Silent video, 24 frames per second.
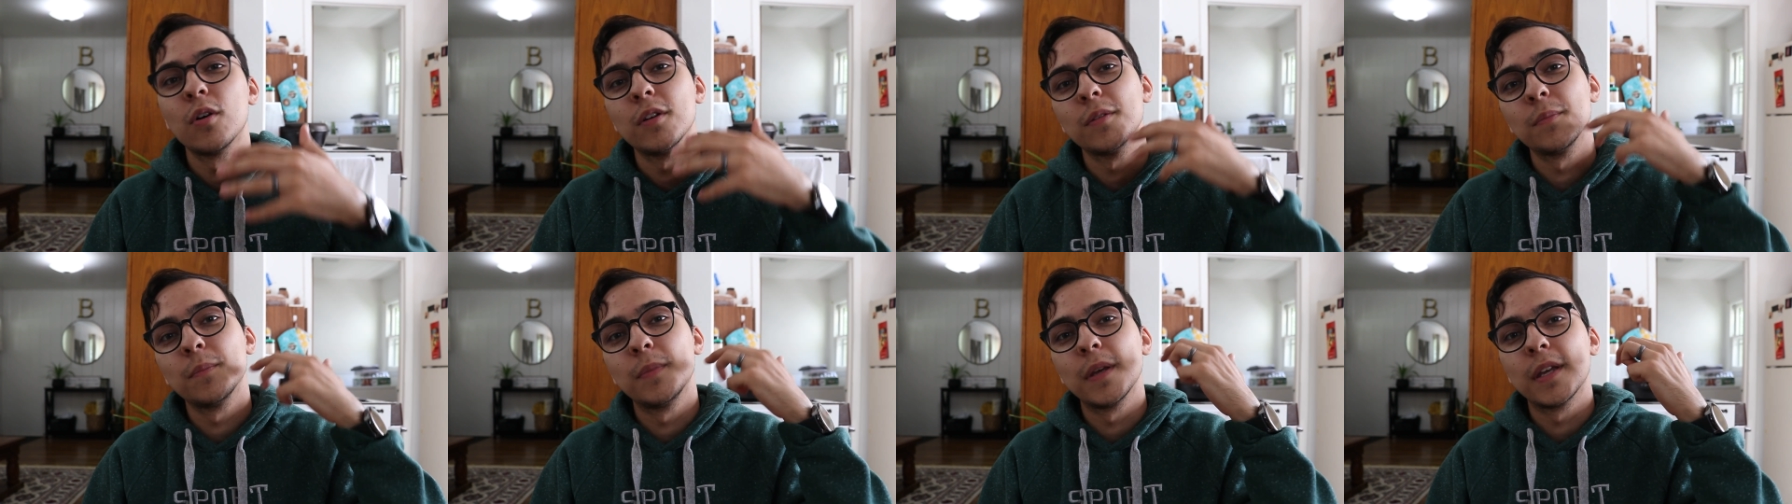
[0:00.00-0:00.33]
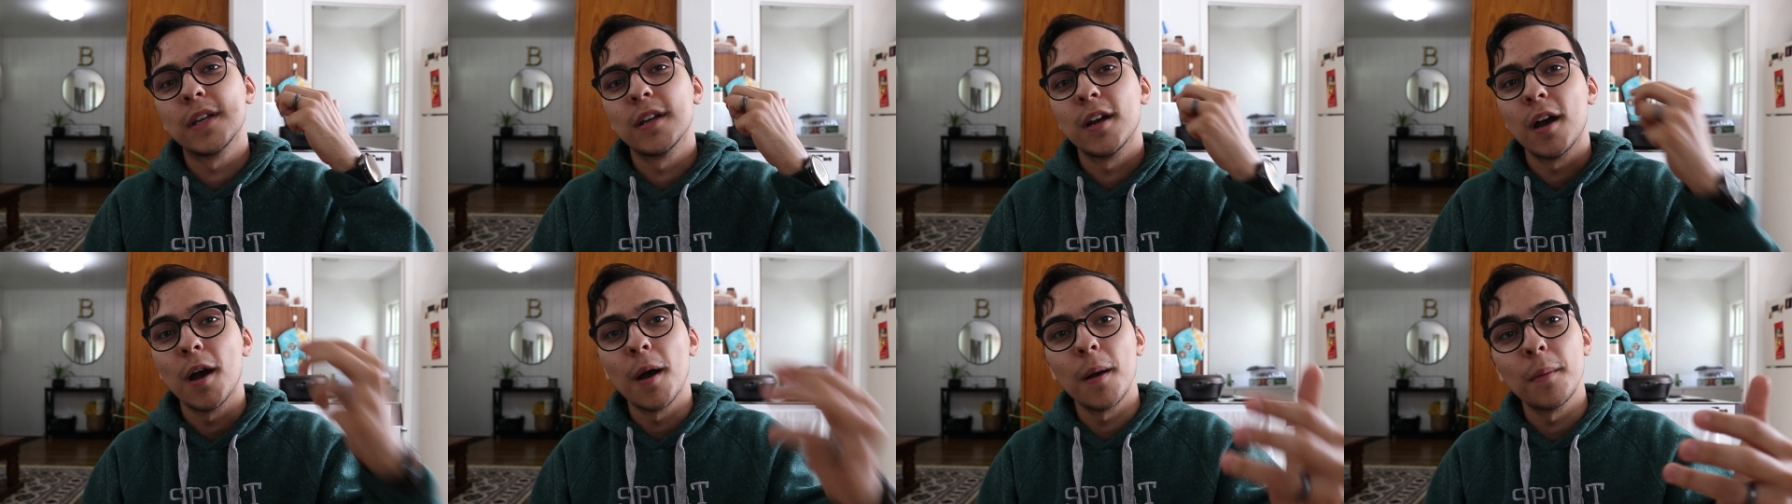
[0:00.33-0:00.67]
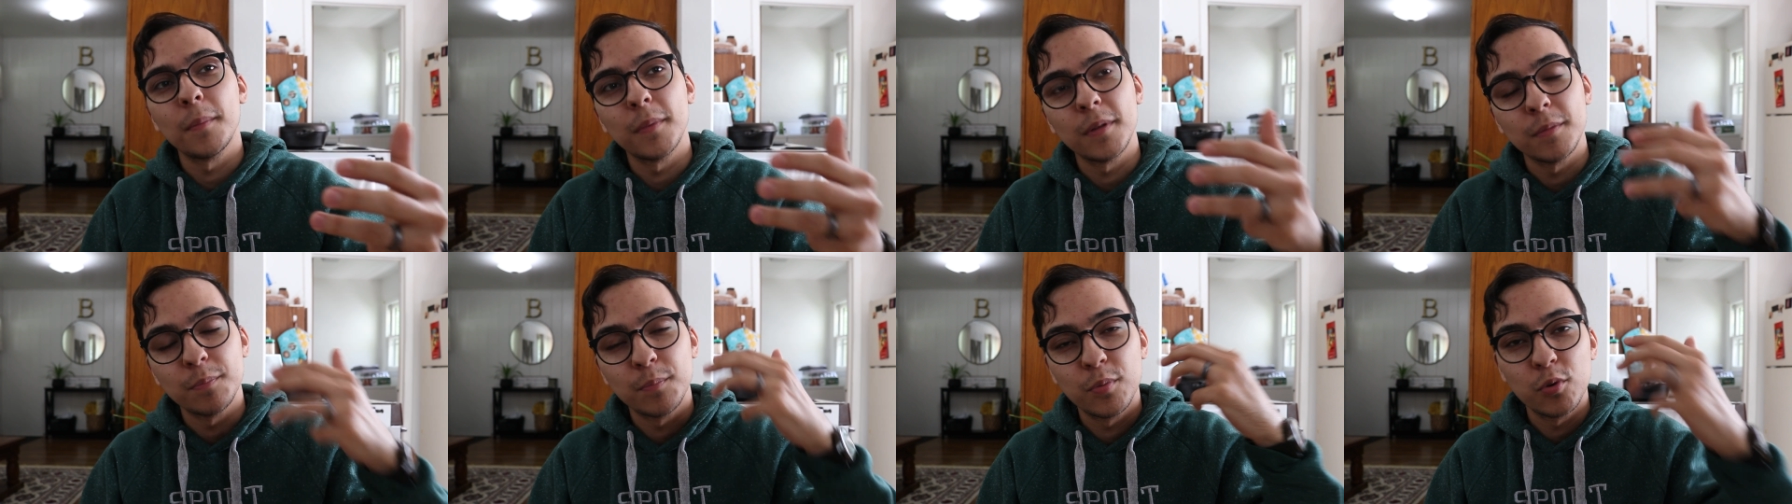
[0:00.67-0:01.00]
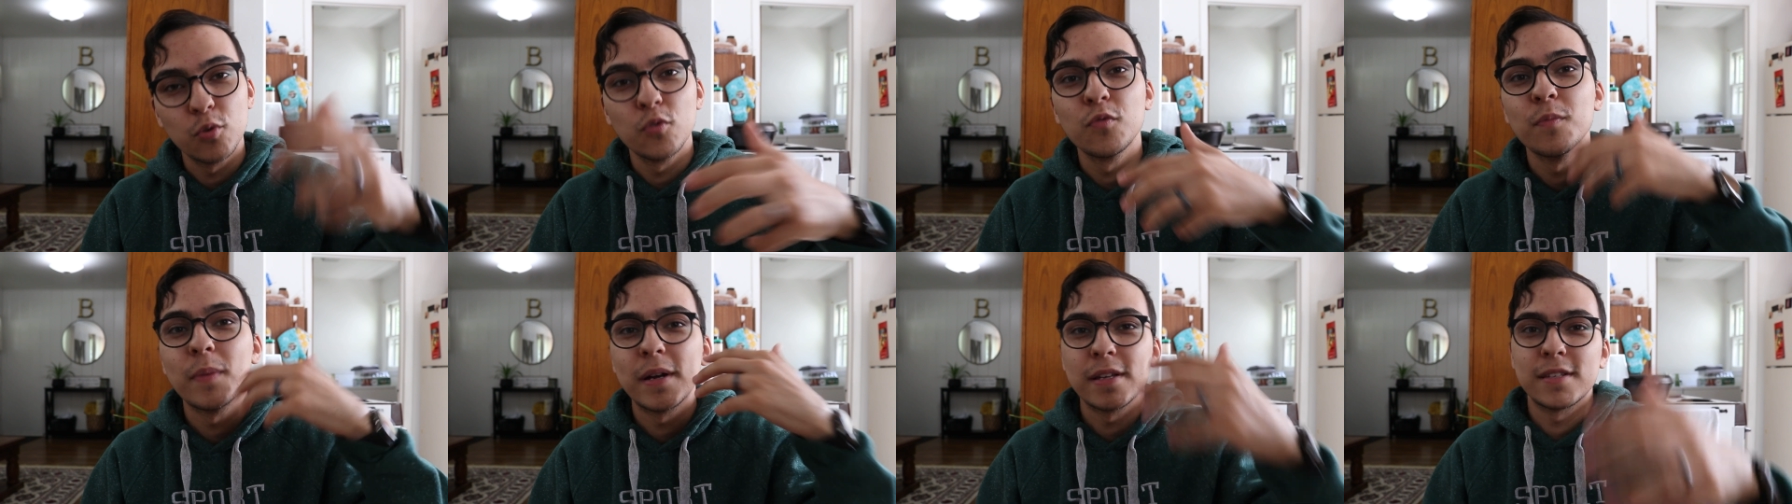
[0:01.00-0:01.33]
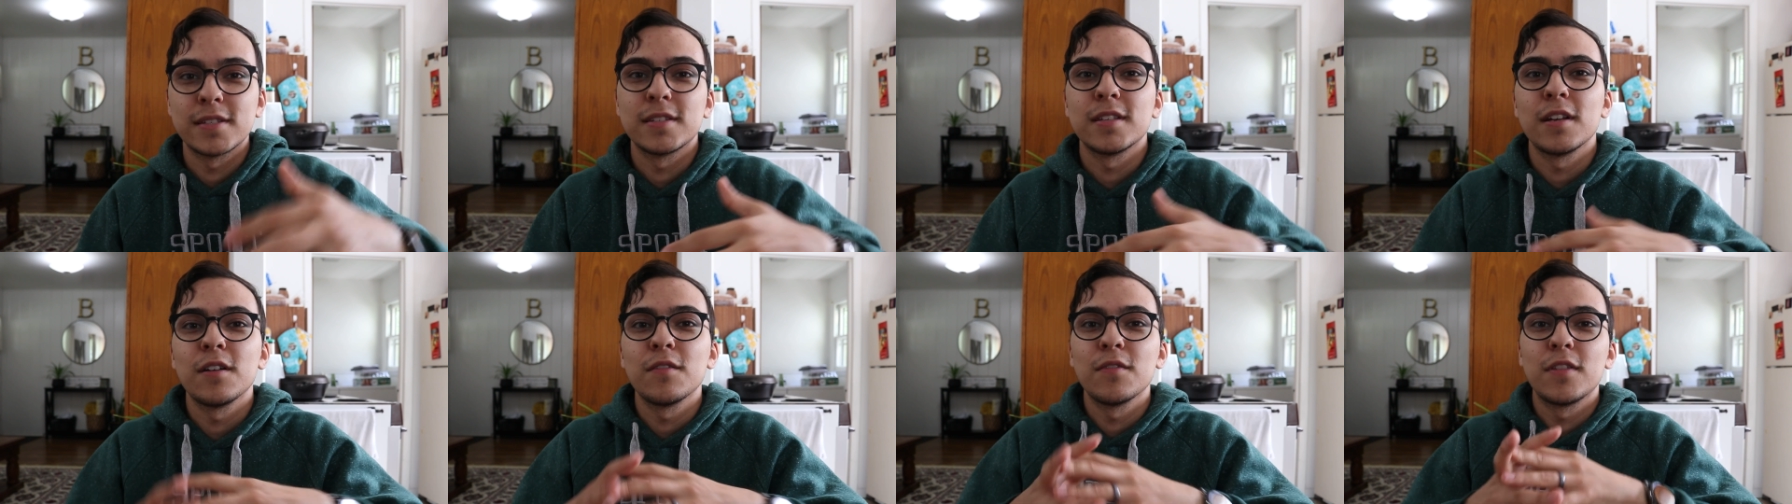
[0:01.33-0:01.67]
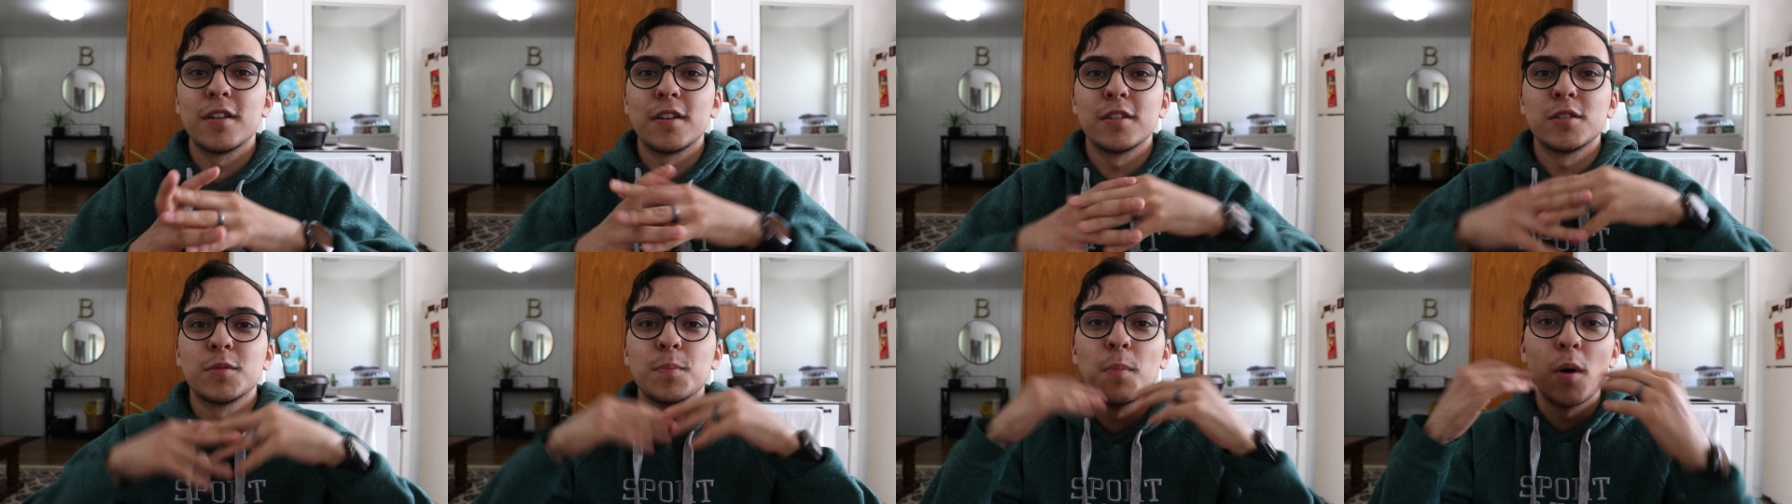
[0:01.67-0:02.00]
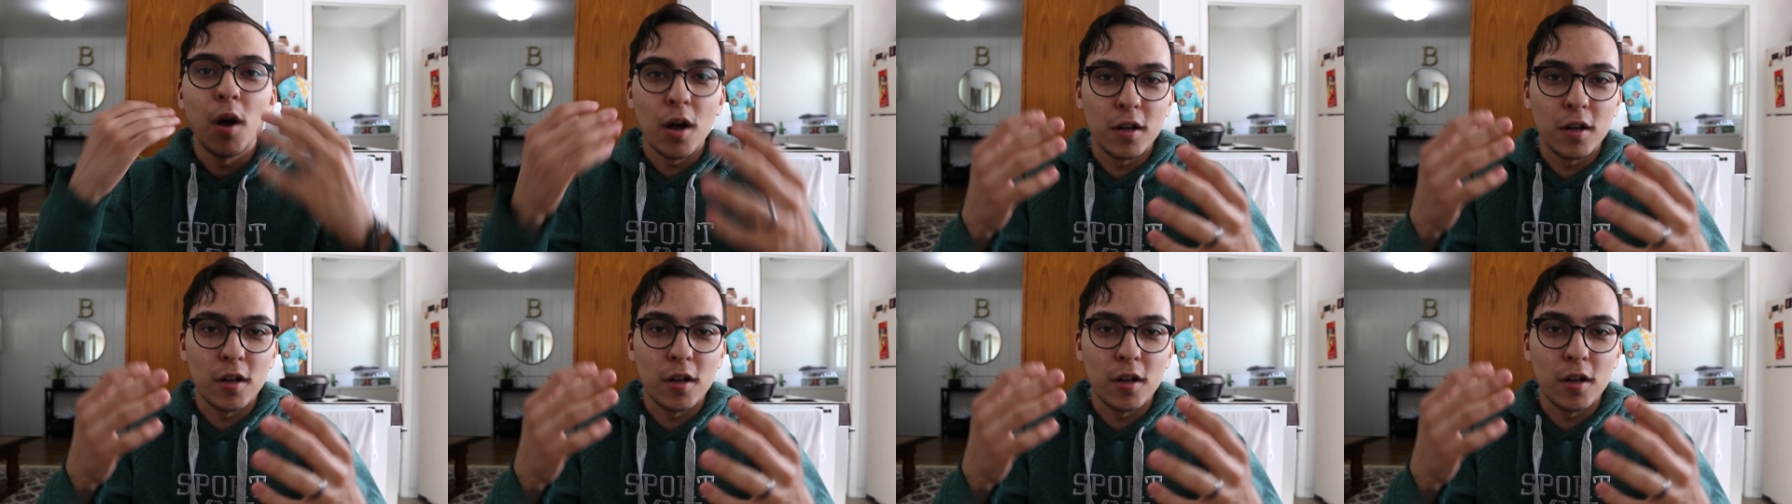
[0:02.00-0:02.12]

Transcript: and become and prove myself that it's